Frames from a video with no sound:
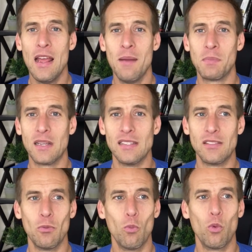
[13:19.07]
because
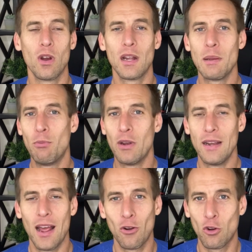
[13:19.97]
we're going to be putting
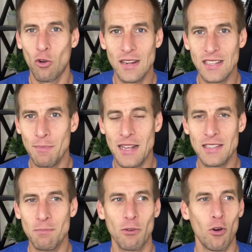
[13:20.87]
out crazy,
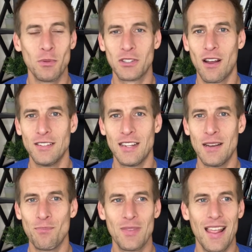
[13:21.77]
amazing performance content.
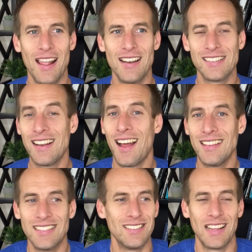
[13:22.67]
And
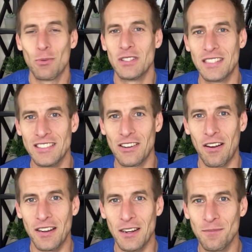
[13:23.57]
we're just getting
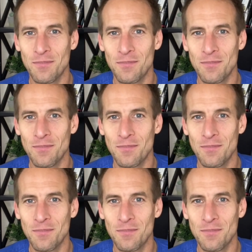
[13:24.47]
started here.